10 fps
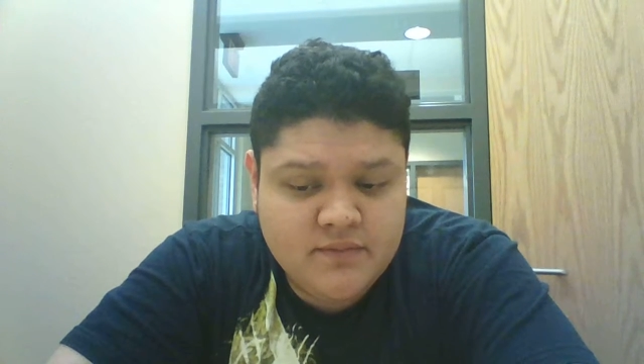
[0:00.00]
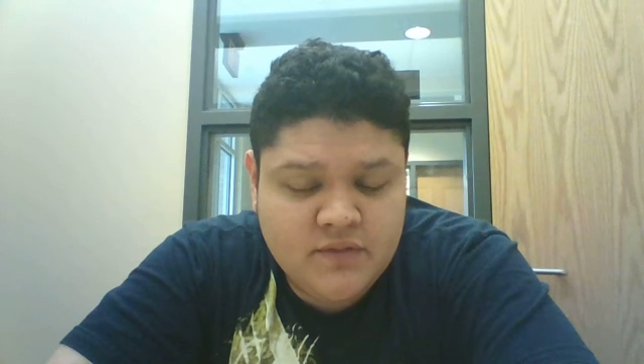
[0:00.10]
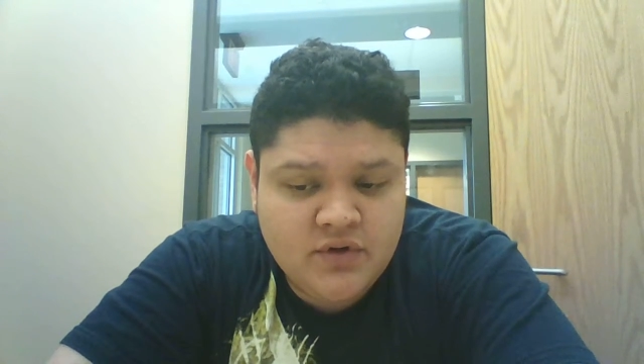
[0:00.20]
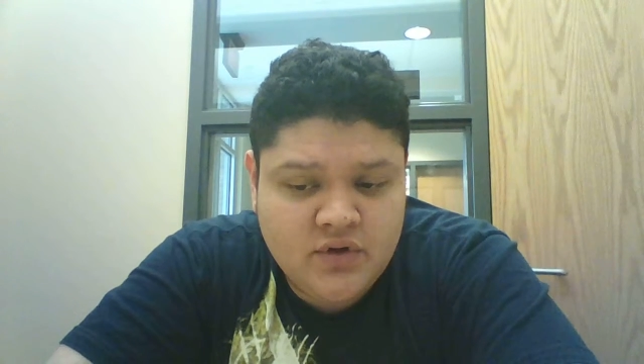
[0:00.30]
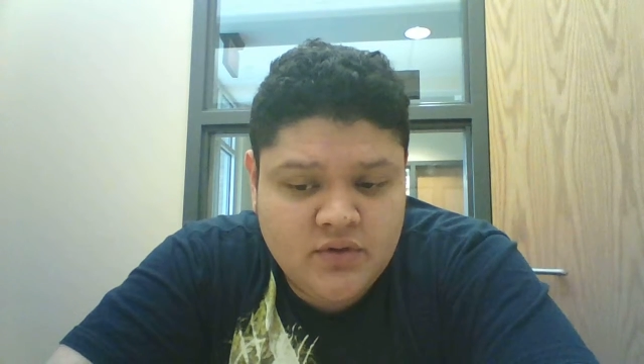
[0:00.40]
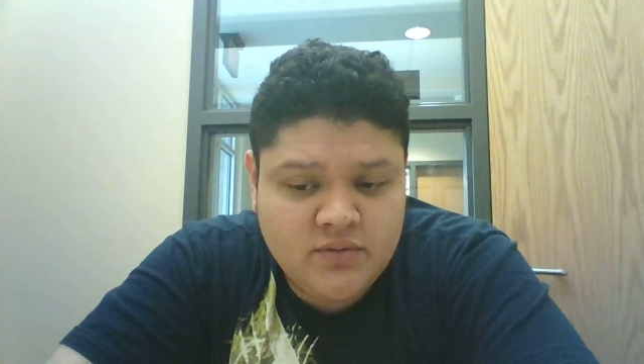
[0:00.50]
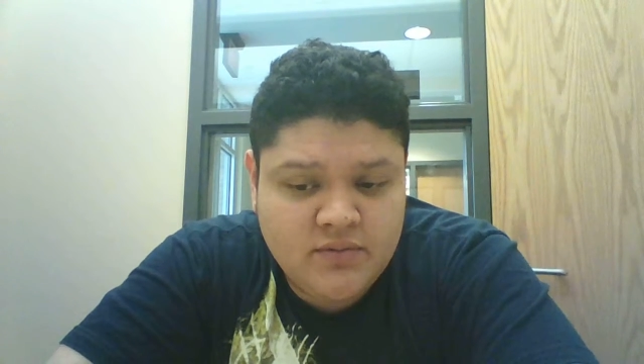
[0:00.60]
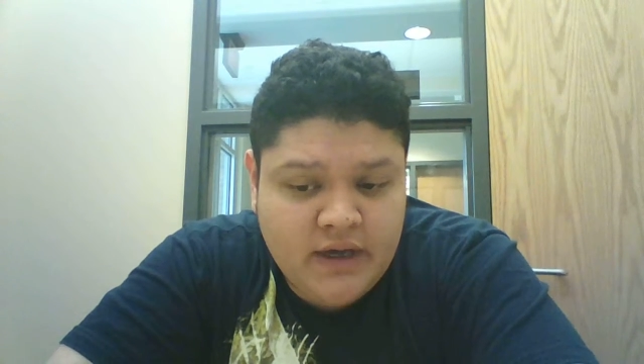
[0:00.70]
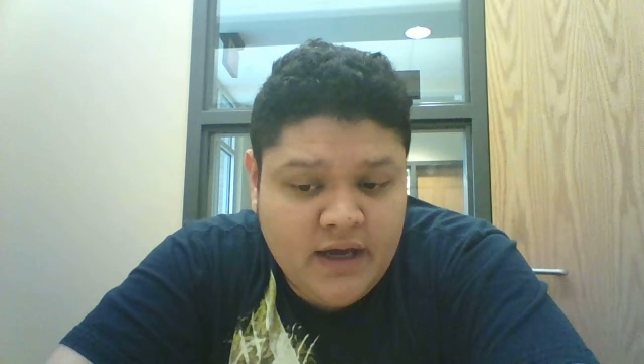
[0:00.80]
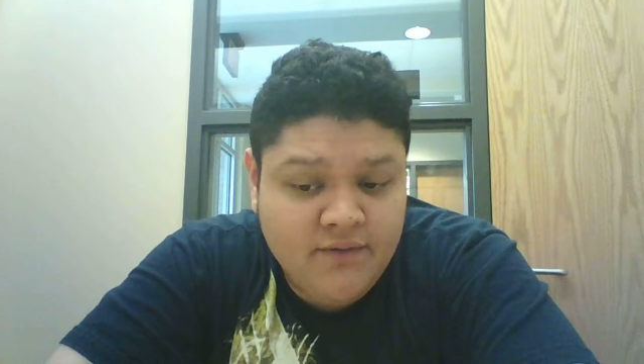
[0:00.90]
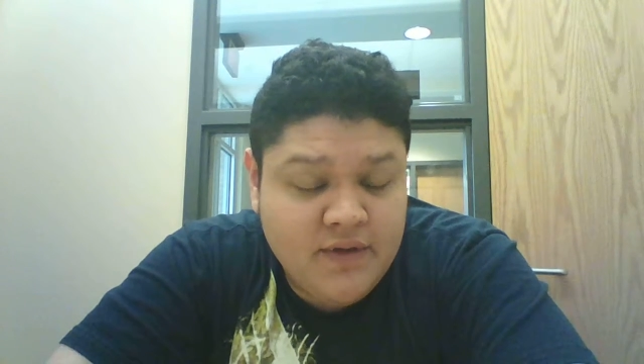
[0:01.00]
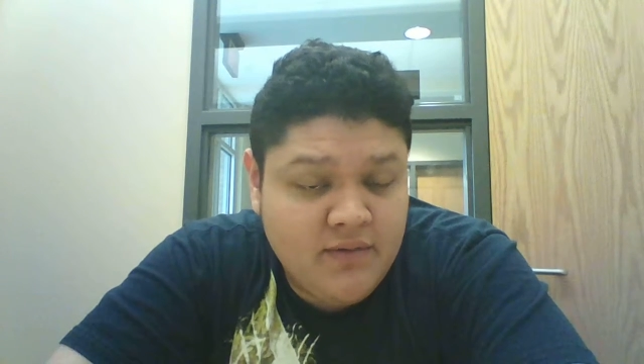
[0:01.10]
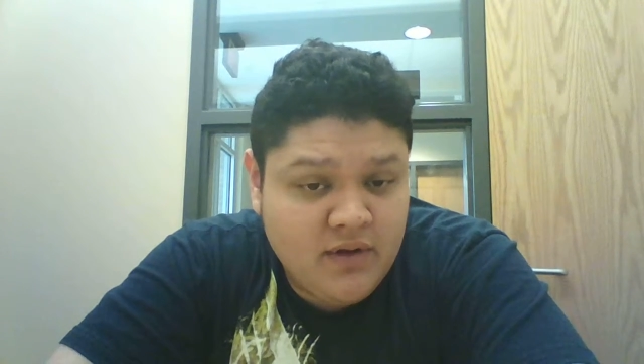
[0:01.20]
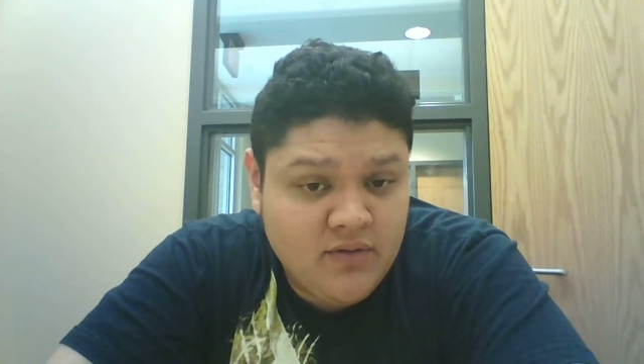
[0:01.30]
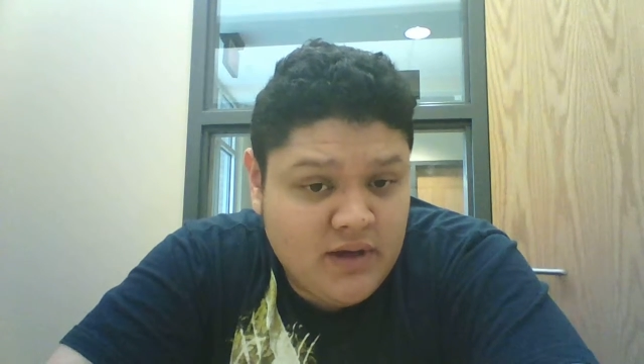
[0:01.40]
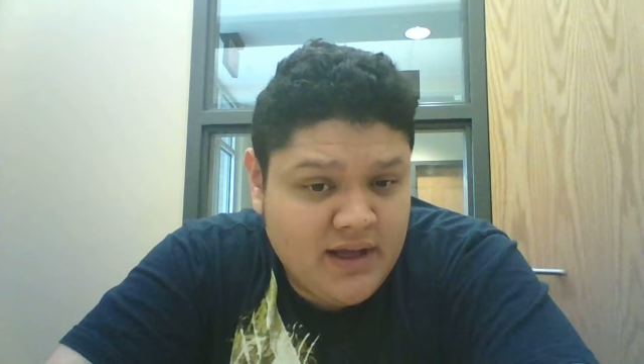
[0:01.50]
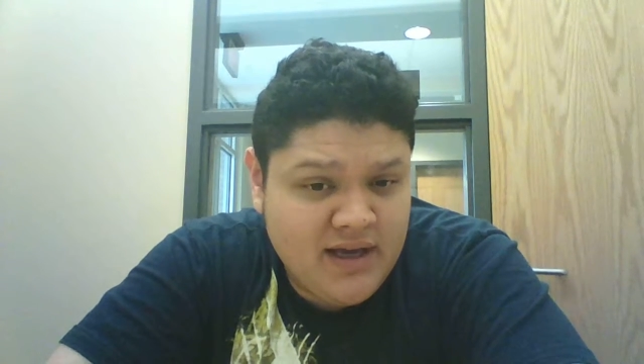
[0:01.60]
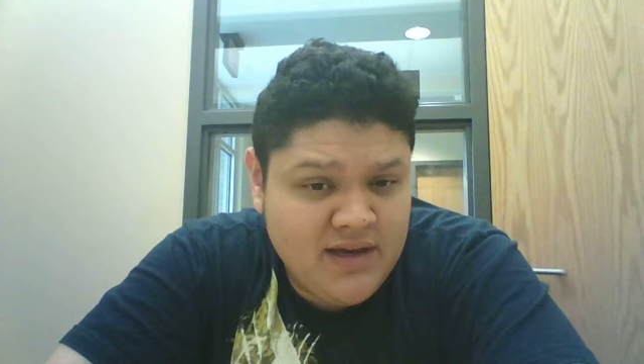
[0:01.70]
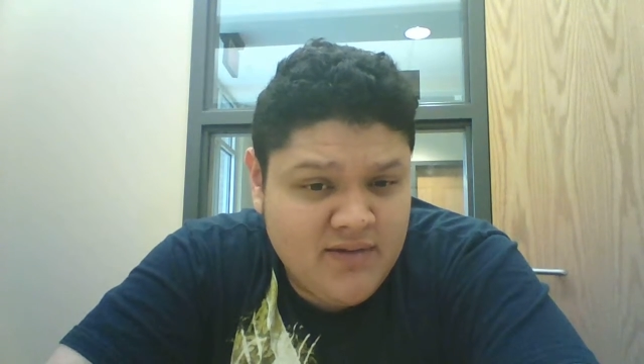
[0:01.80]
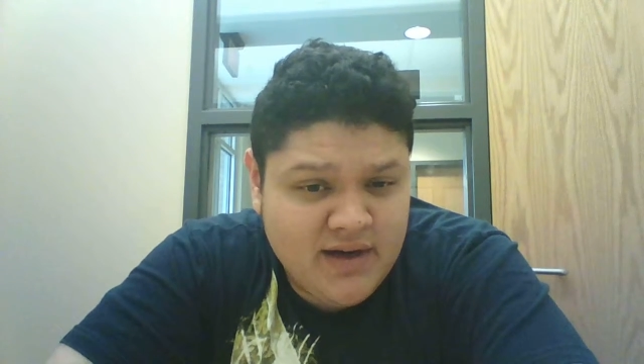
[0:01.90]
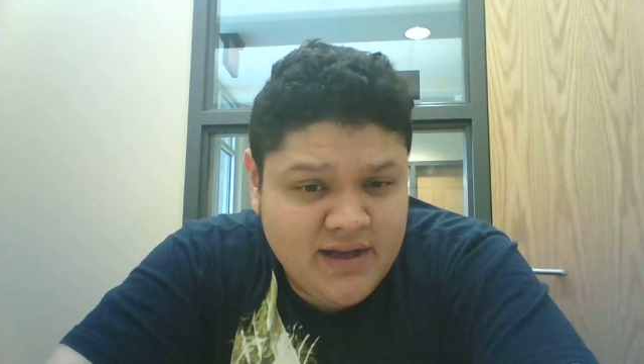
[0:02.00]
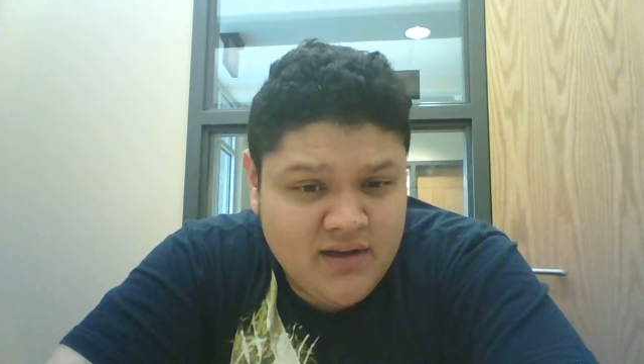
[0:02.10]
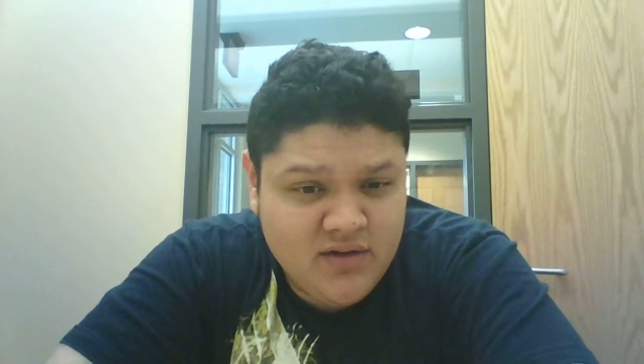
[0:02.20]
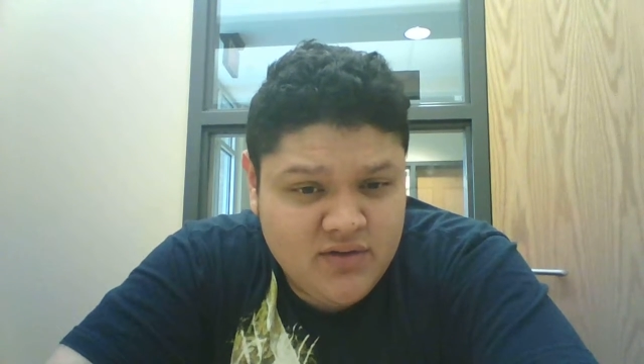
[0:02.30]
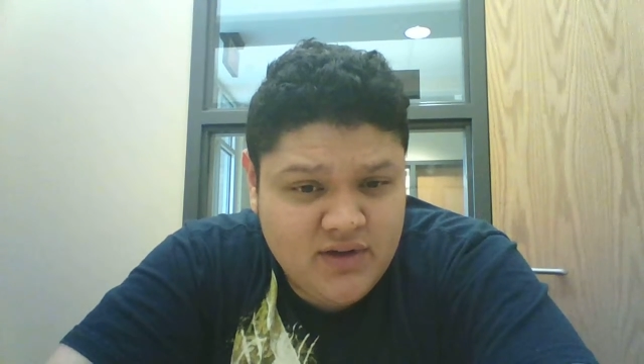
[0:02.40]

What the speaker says: developed like anybody else